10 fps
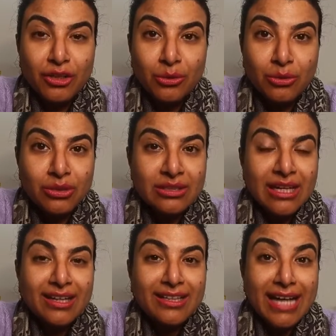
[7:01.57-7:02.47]
use
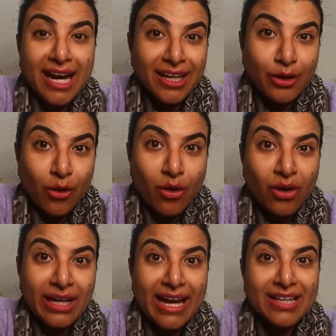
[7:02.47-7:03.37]
dialogue